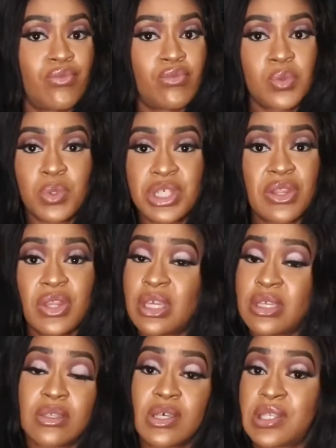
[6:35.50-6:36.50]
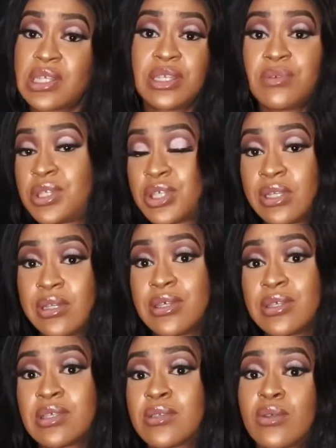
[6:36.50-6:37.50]
which I think is utterly
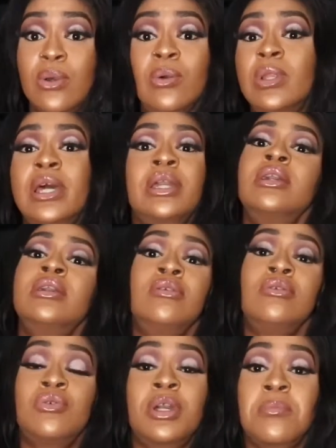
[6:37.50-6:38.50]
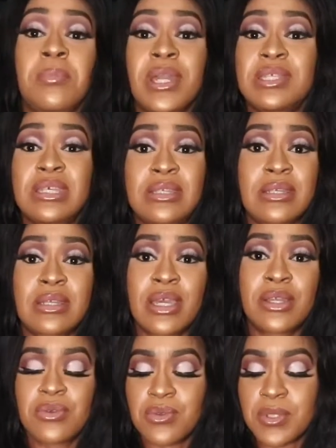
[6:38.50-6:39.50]
ridiculous. So like you can buy scented
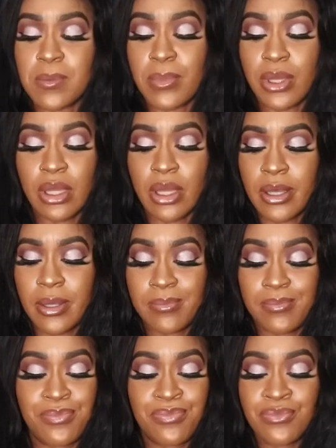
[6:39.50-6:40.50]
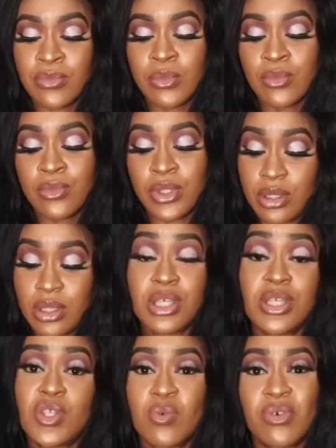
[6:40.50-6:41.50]
candles, but
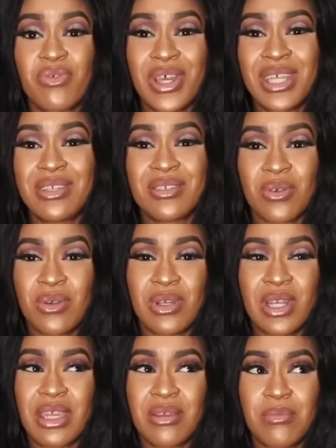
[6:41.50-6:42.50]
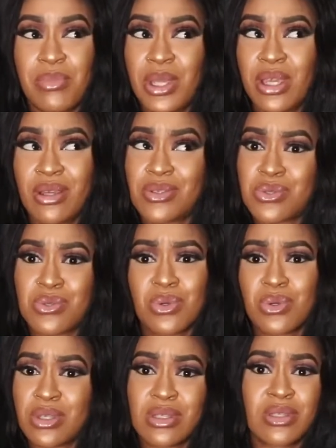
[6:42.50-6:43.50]
these you will find on like Bear
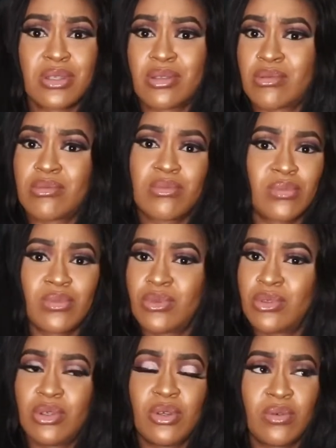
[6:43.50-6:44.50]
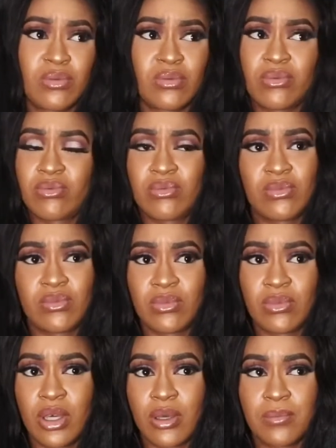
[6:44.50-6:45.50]
stores, you know,
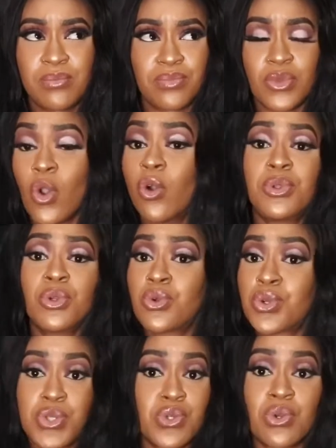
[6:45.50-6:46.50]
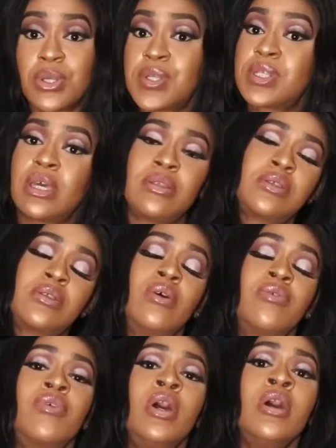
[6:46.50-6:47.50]
home decor stores and
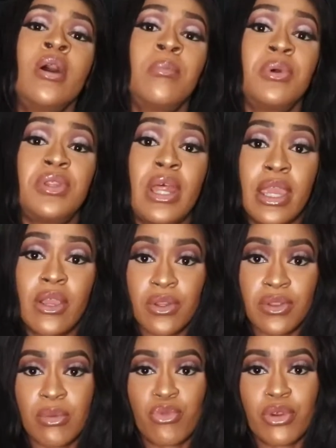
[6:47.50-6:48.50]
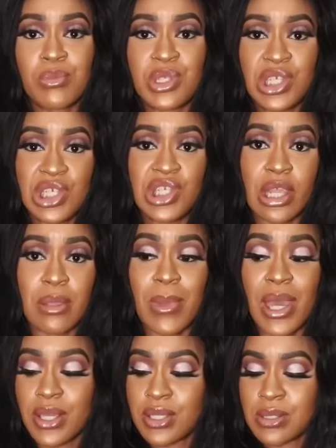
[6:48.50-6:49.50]
stuff. But I got them from TJ
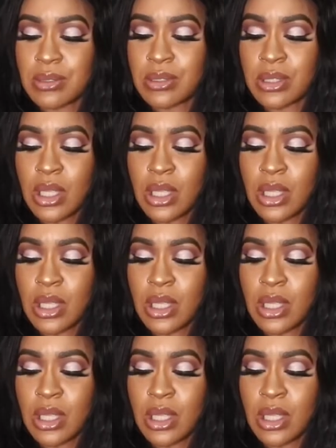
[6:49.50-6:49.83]
Maxx